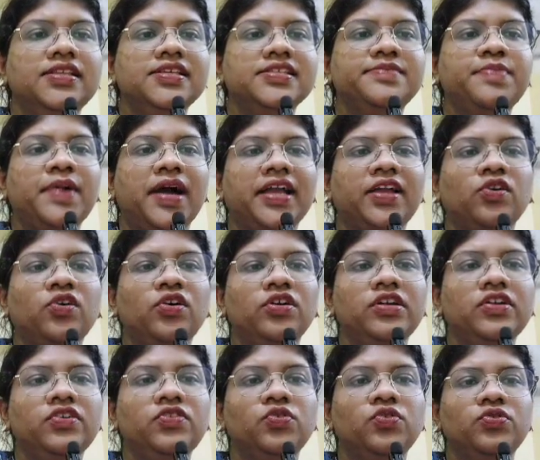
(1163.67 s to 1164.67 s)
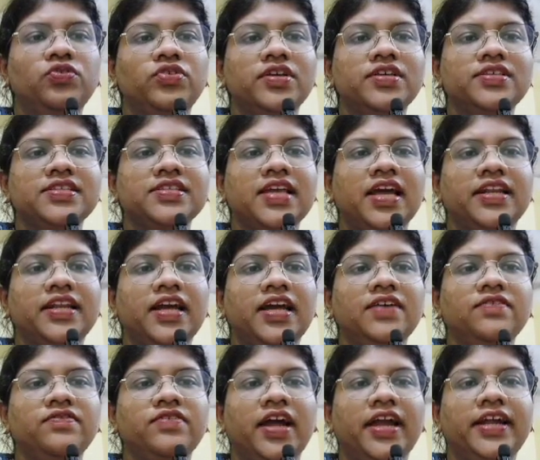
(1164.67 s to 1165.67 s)
This biconvate uterus can
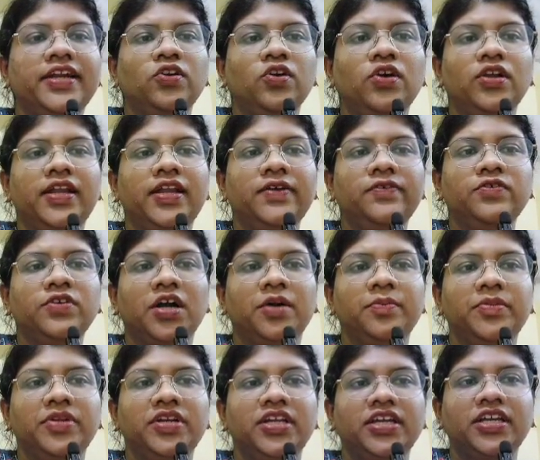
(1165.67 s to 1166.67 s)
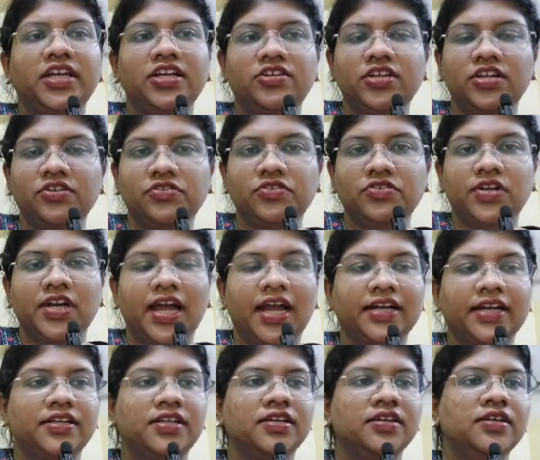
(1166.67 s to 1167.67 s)
have right or left communicating
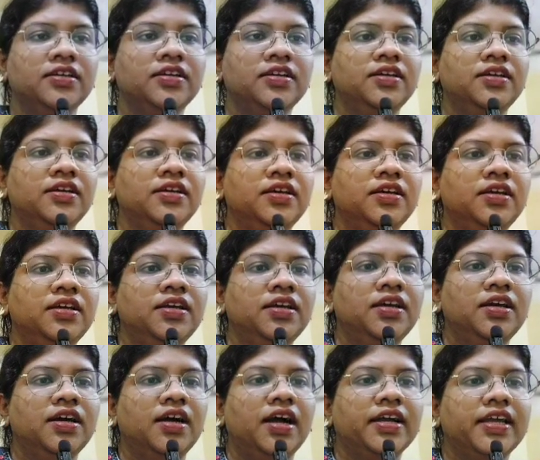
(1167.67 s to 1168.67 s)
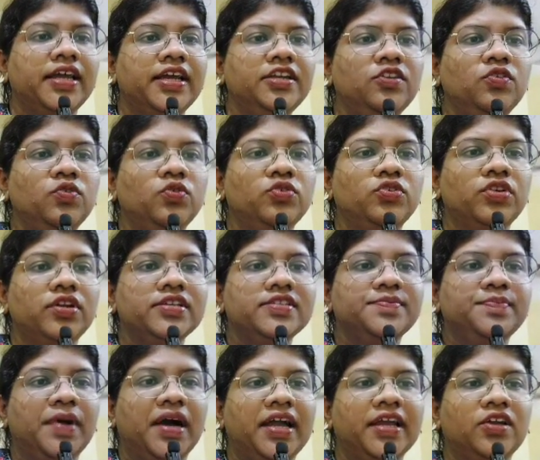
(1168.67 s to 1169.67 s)
tract. Again,
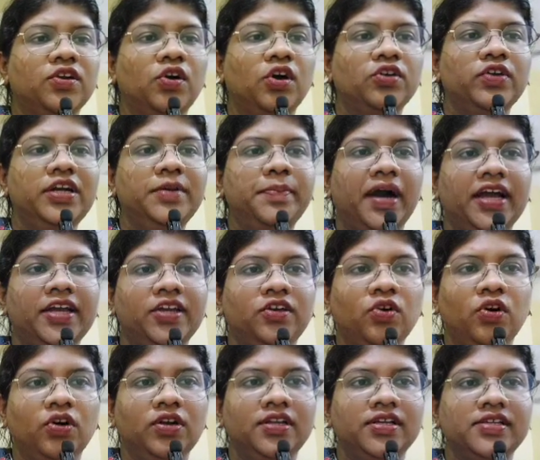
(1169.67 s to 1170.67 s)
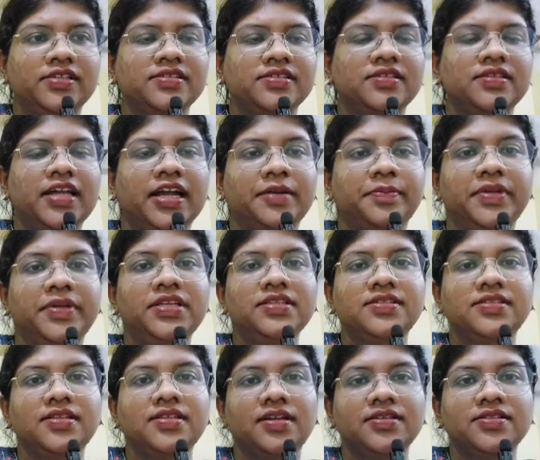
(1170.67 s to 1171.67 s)
uterus biconvate bicollis, that
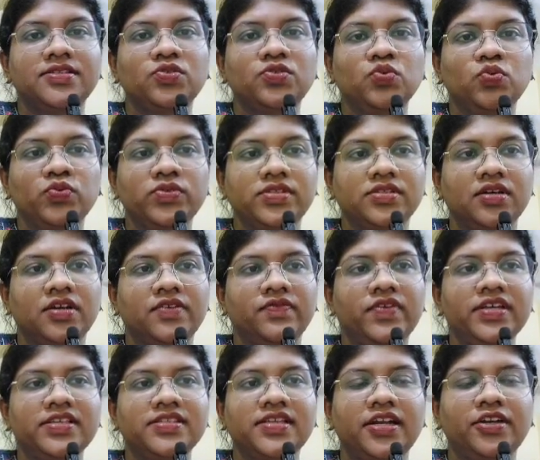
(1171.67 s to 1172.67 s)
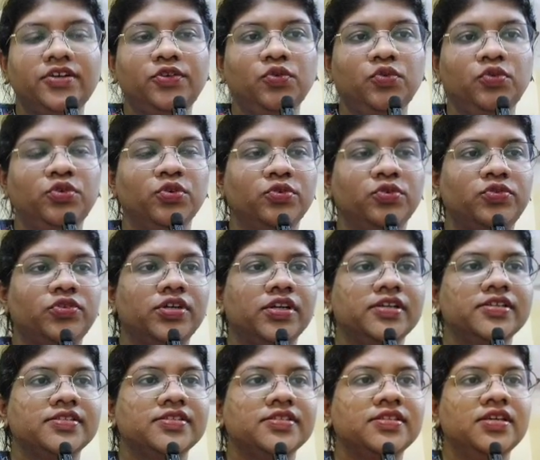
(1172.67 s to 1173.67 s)
means there is 2 cervix and 2
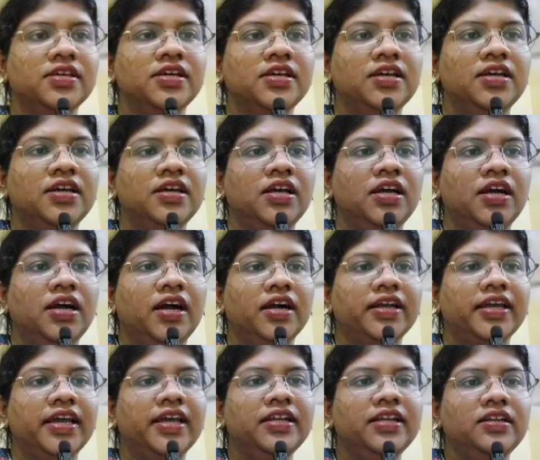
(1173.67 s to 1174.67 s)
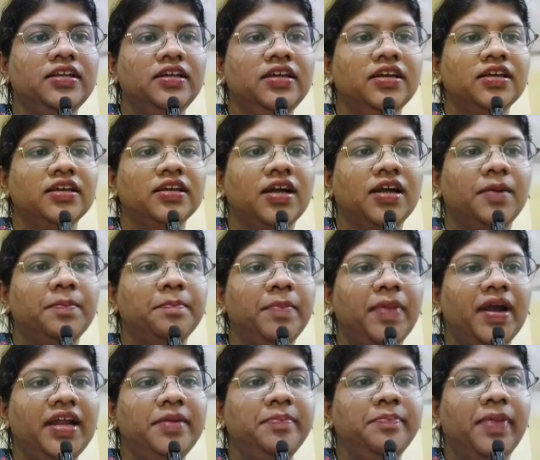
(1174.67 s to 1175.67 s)
uterus. Again,
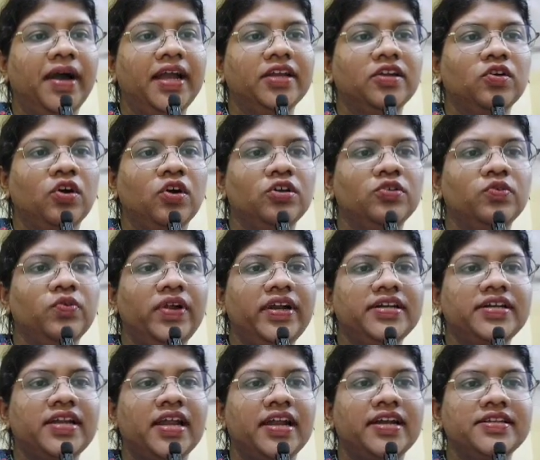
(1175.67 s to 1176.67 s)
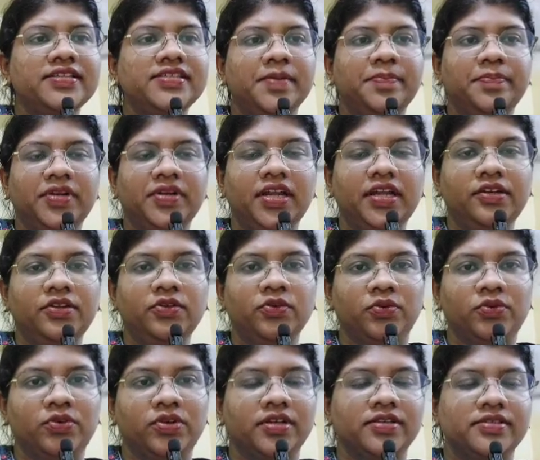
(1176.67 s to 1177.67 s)
combined biconvate and septate
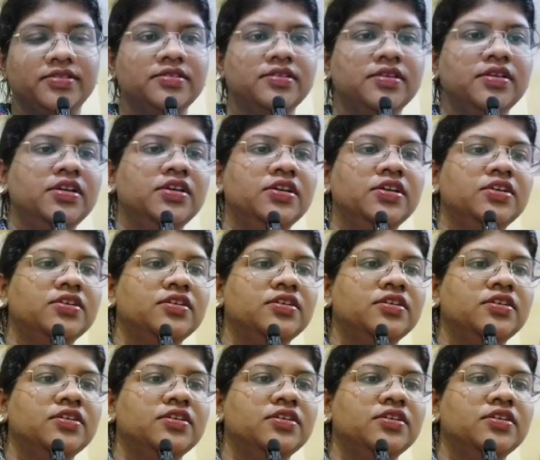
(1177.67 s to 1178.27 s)
uterus.